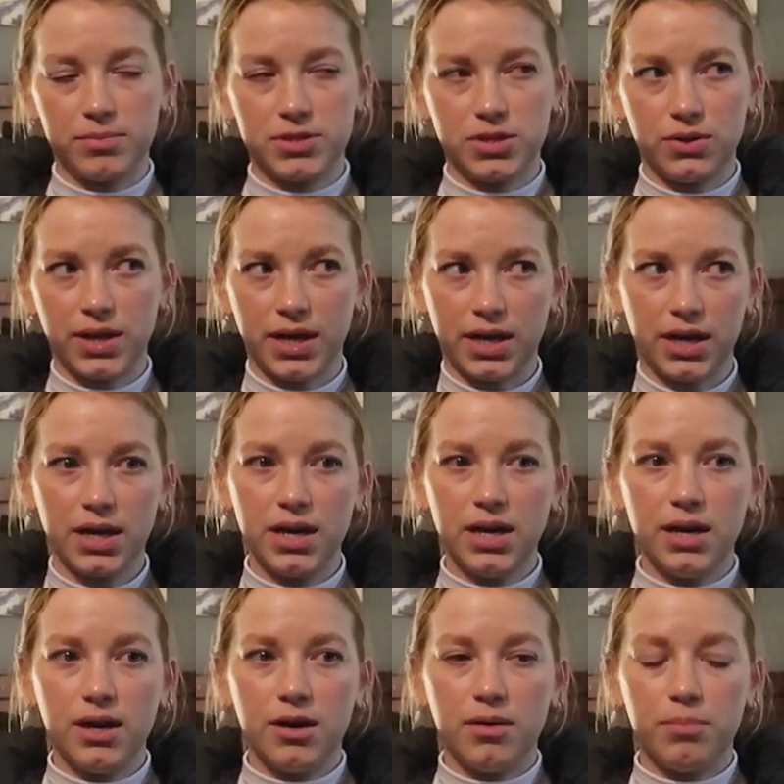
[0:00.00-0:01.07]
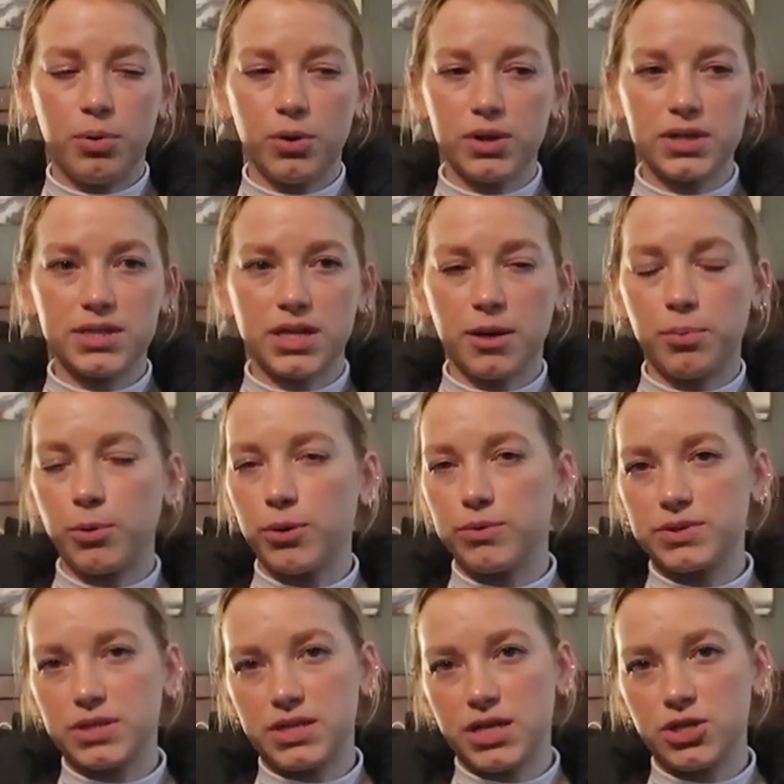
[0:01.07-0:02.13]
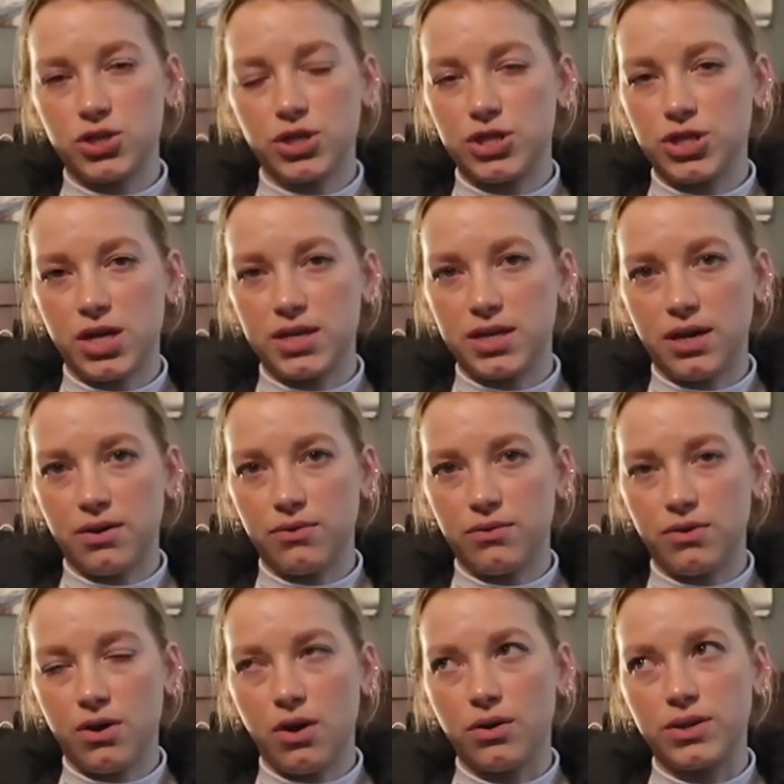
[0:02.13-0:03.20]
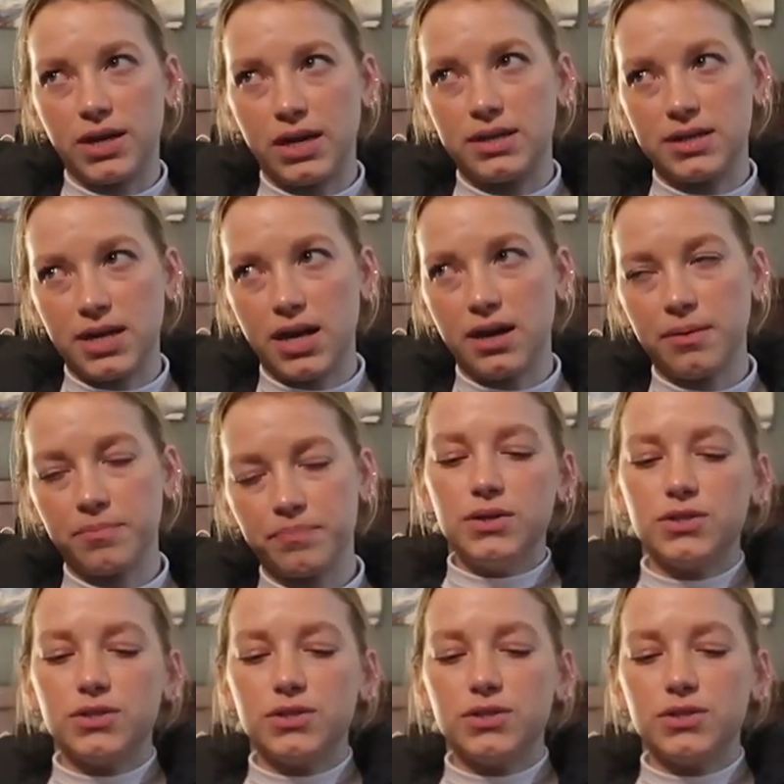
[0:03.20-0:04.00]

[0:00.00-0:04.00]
So like Portland's airport was essentially shut down all day today.